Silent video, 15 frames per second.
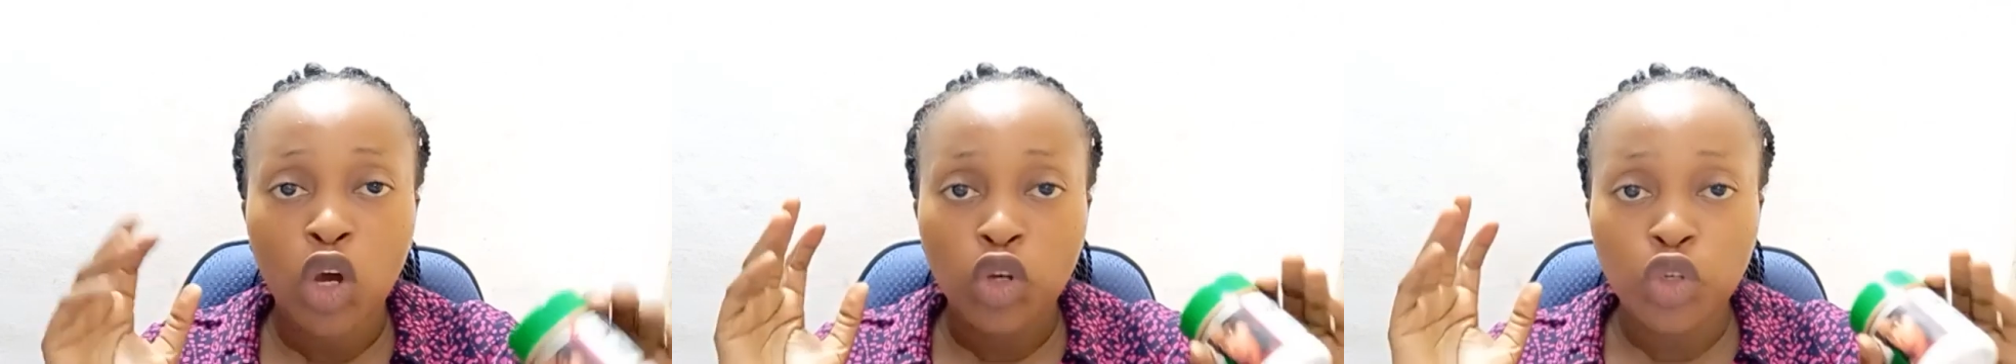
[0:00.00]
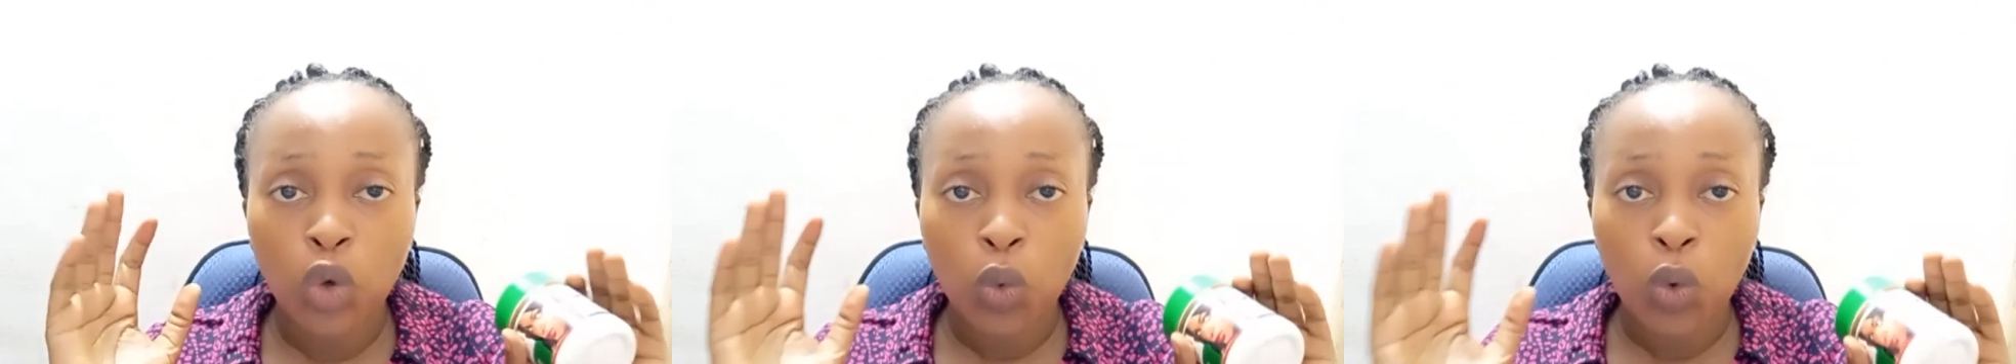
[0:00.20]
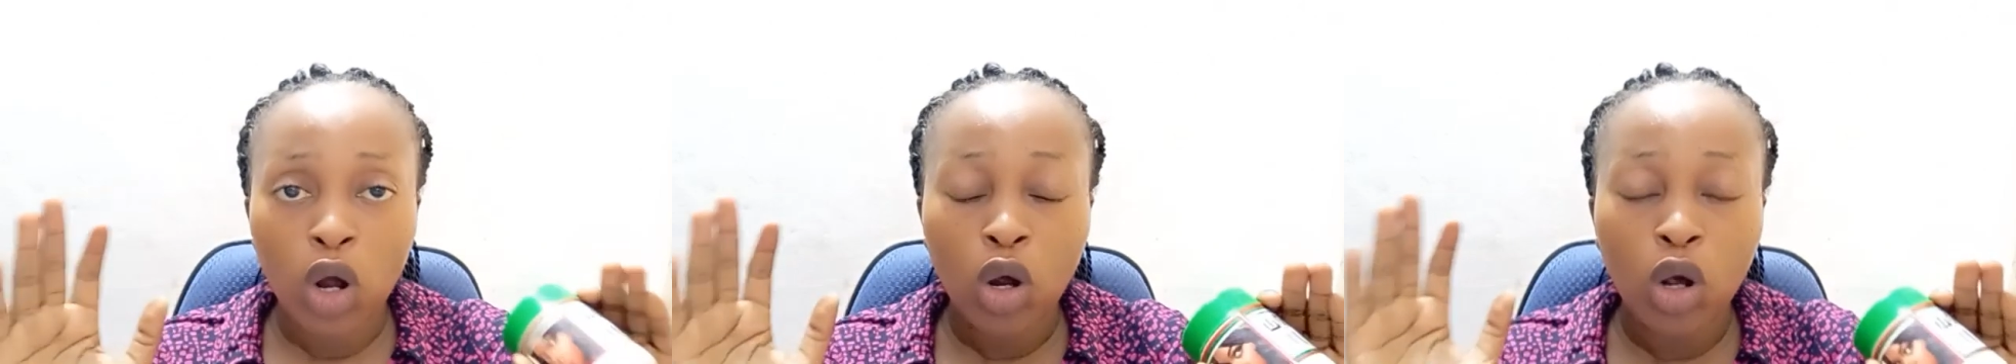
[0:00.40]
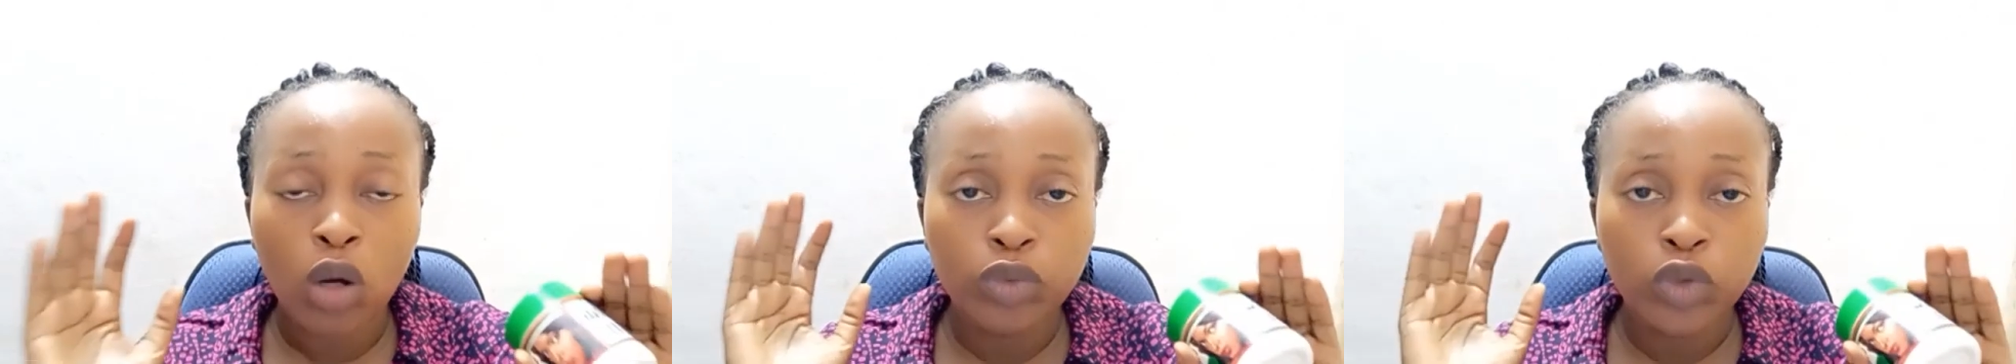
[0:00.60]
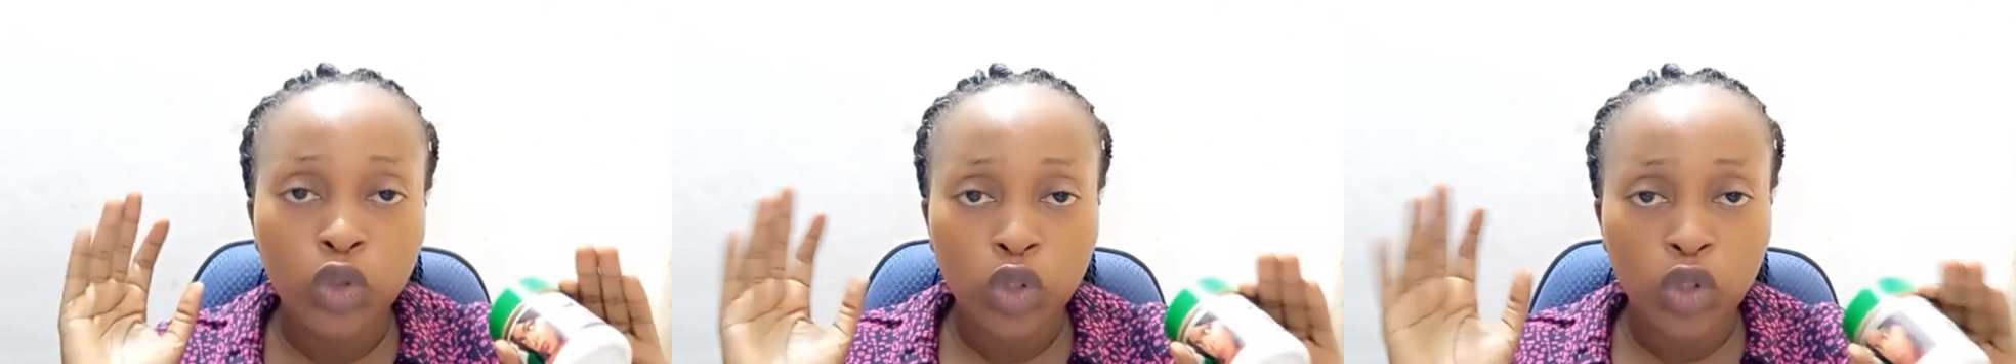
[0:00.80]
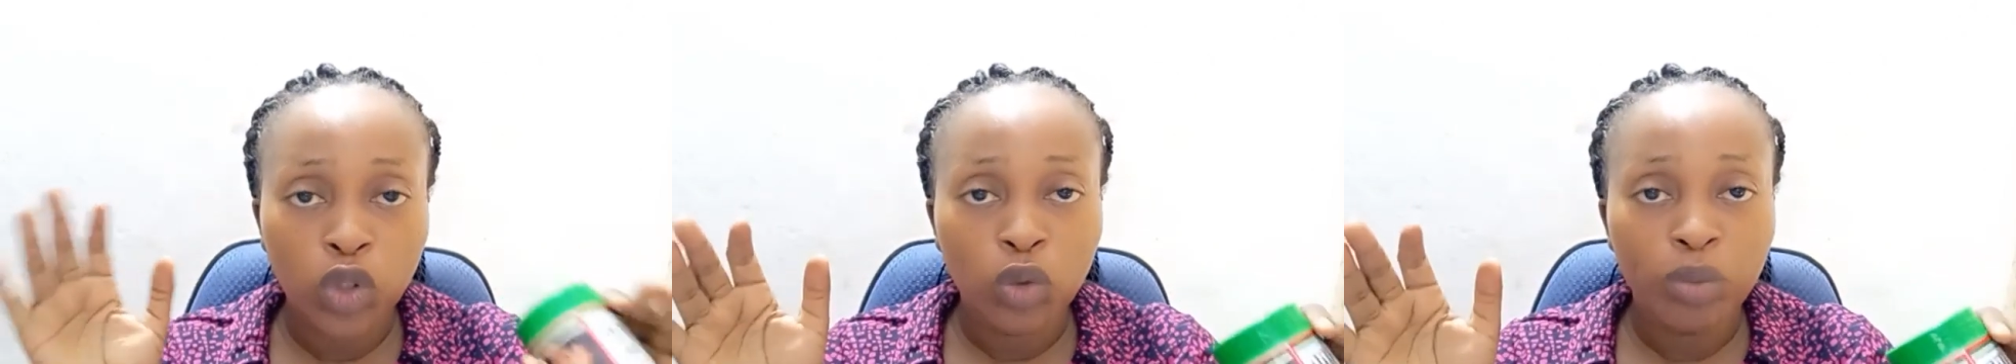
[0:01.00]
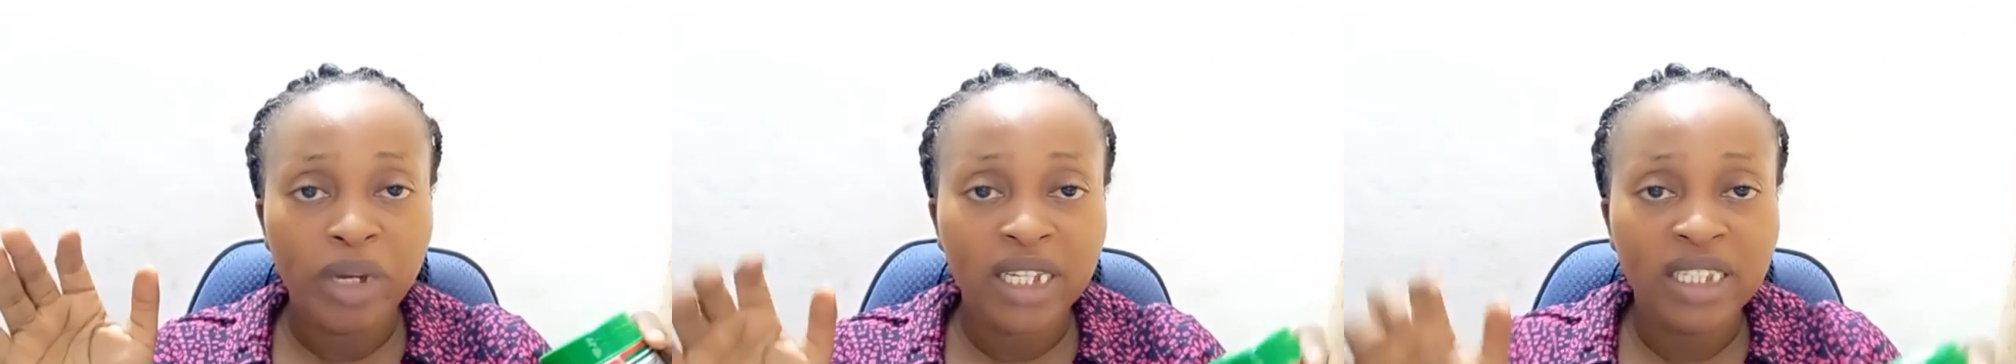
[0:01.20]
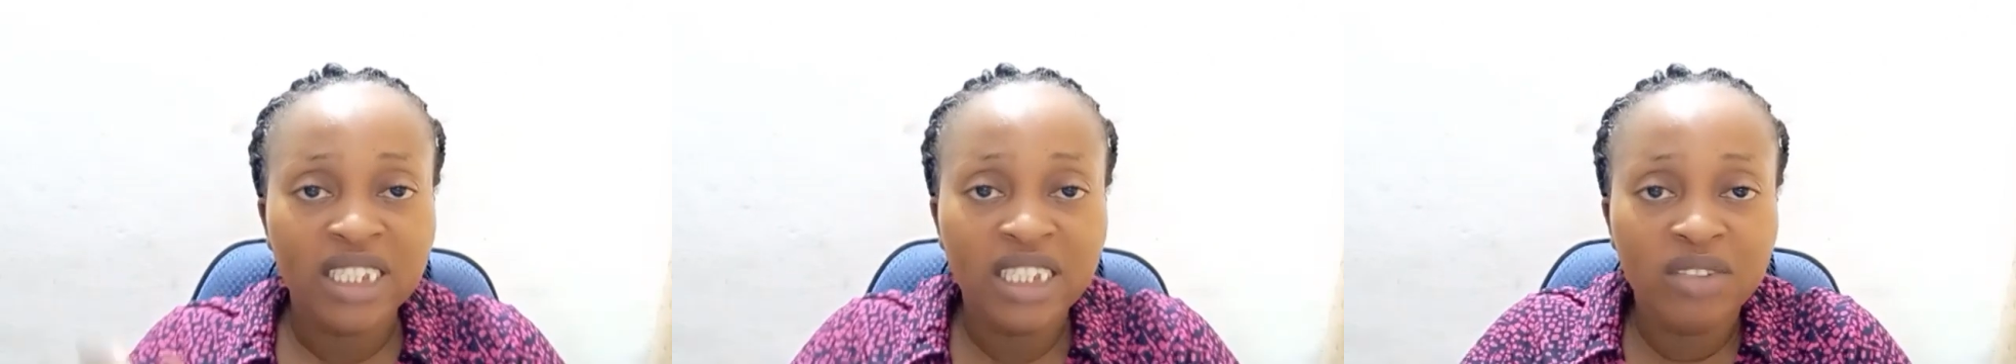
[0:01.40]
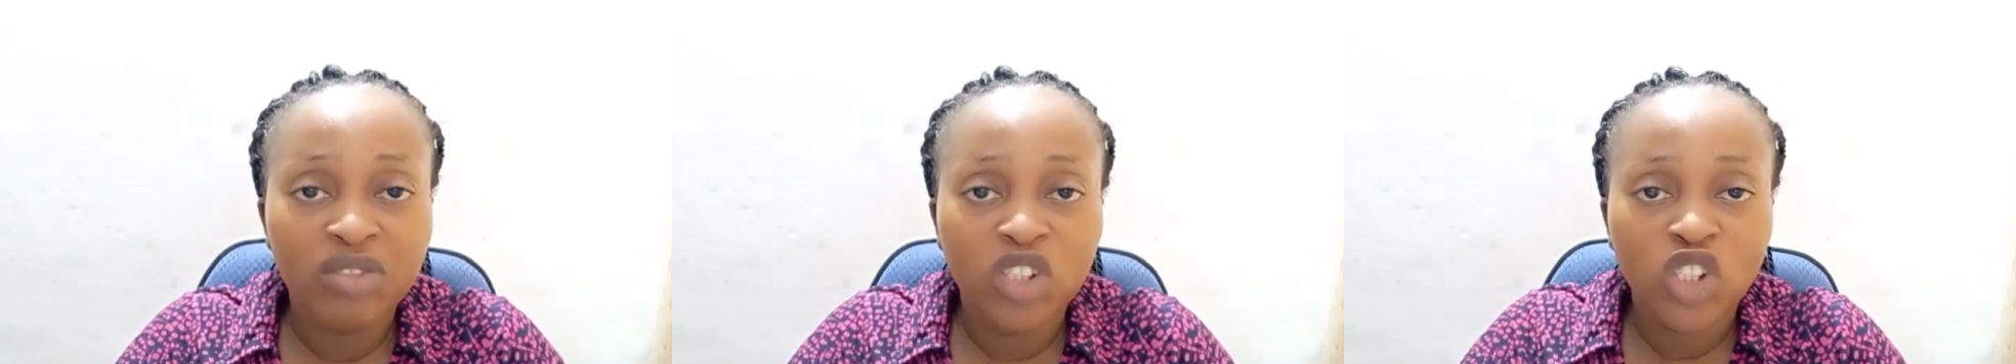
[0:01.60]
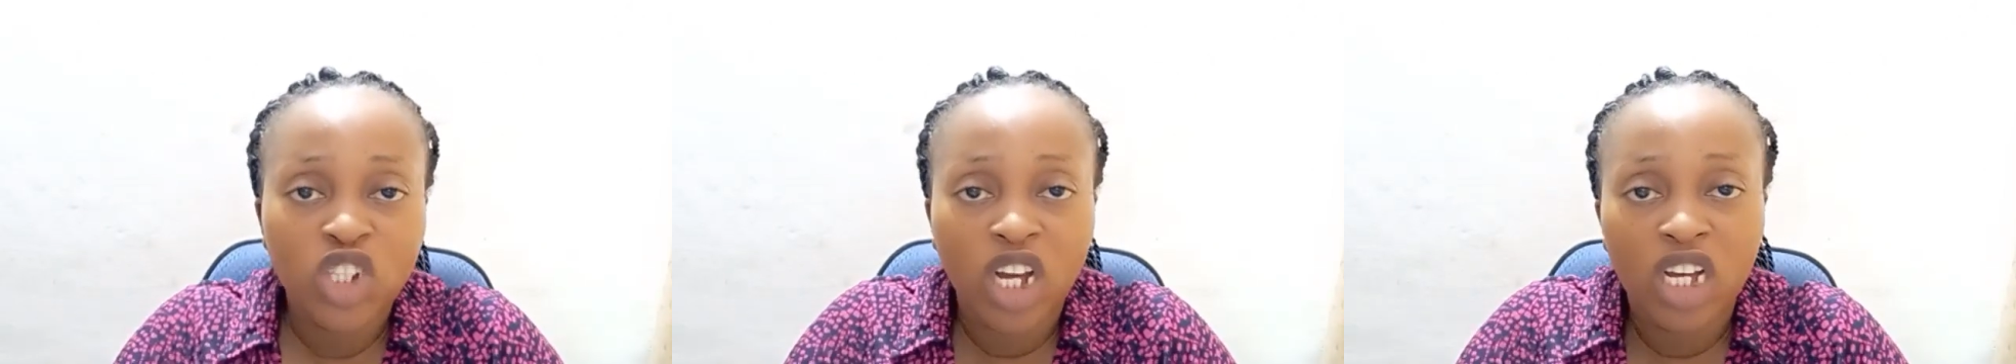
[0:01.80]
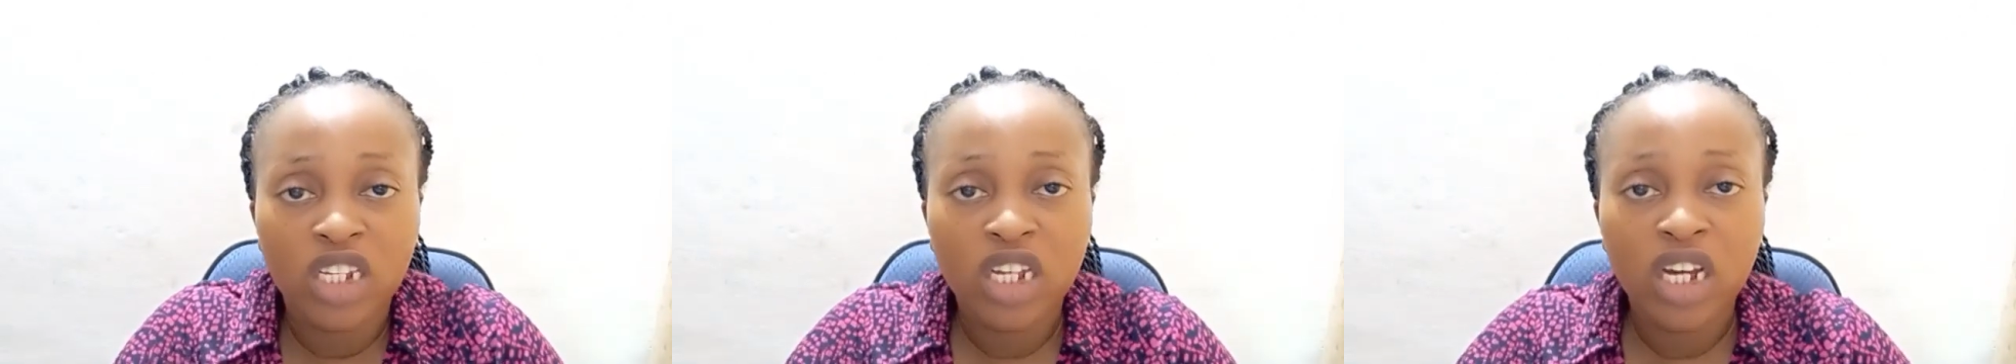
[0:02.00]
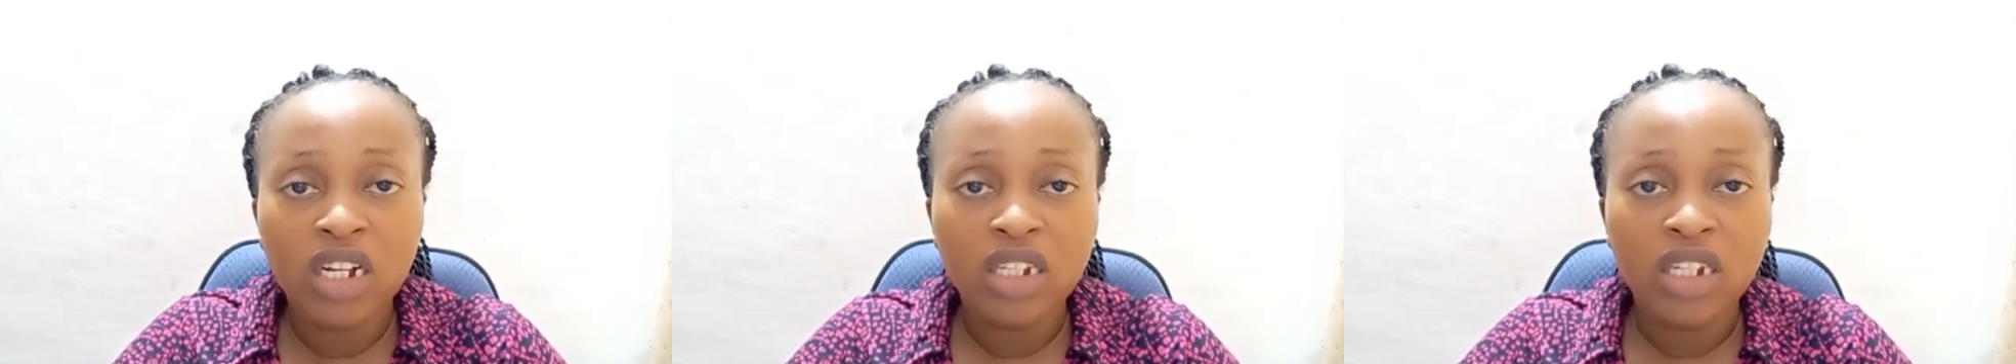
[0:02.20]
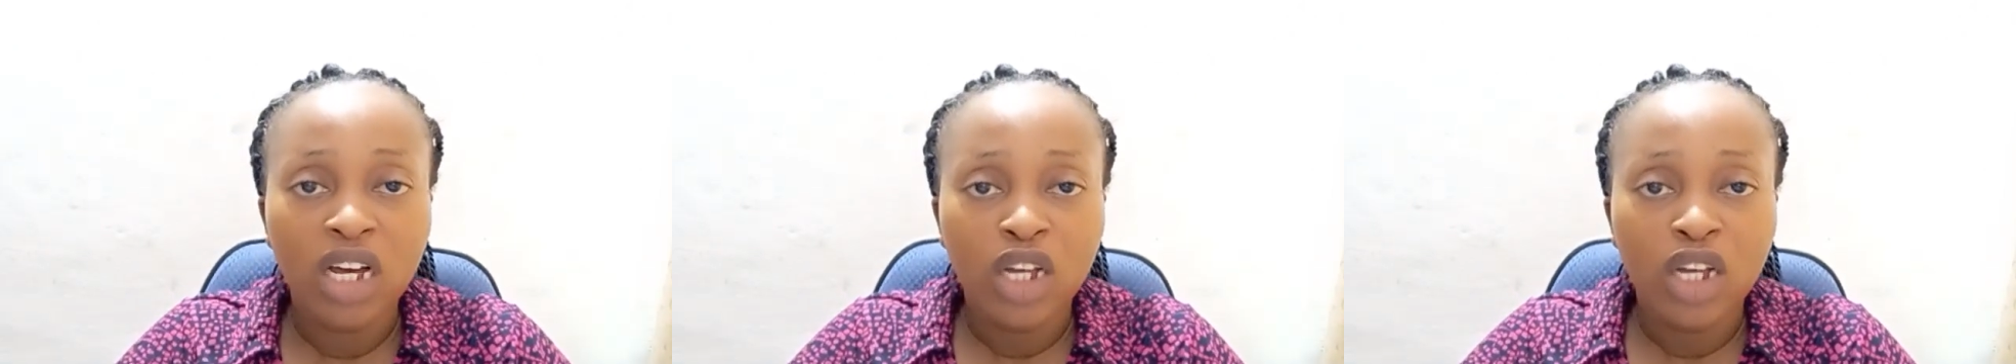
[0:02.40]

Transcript: You're welcome to Quibec TV channel.